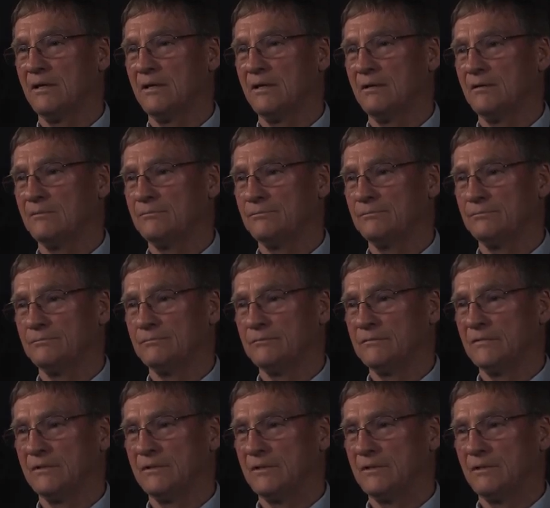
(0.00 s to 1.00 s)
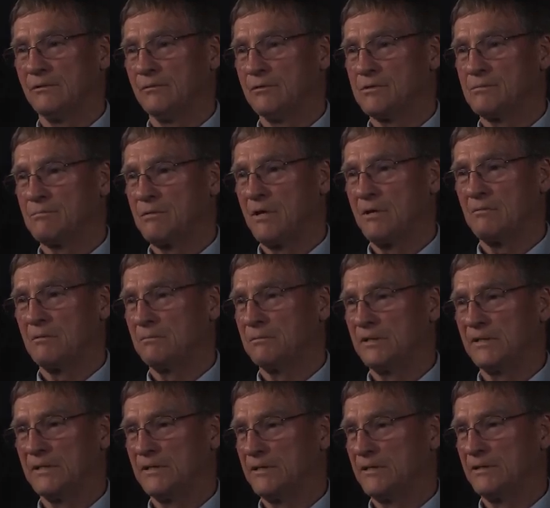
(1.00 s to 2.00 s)
Uh, it was
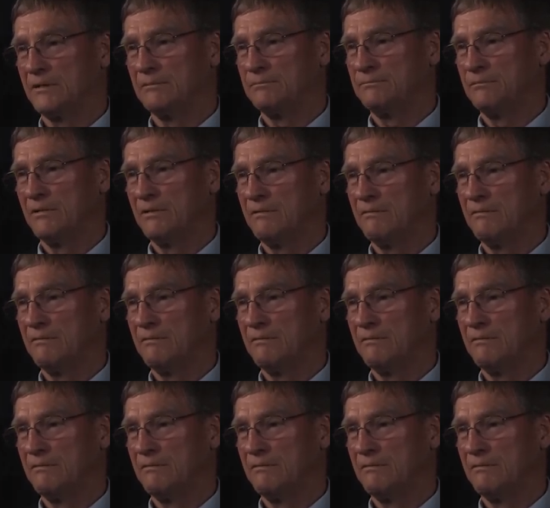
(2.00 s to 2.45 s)
probably uh,